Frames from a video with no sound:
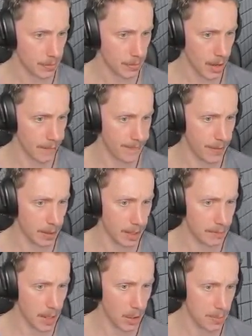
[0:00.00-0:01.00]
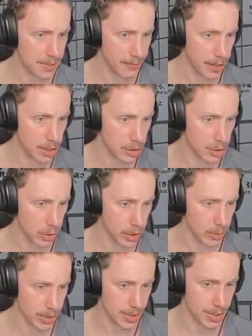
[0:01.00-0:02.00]
I feel like my observation duty
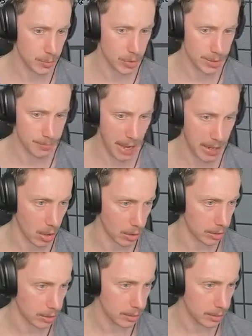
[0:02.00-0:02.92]
was was bang on.